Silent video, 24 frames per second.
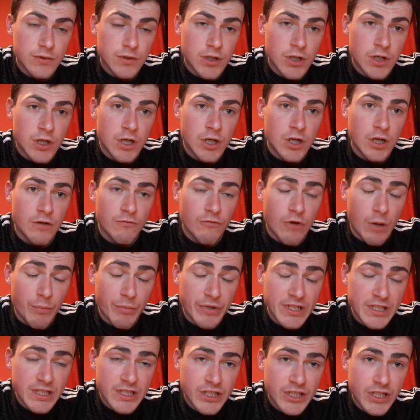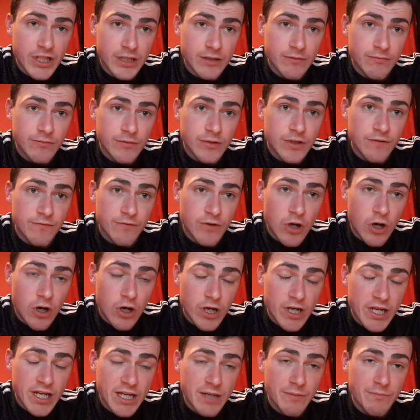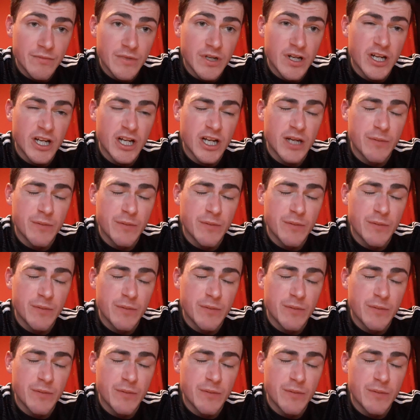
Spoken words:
Robinson, they've got him.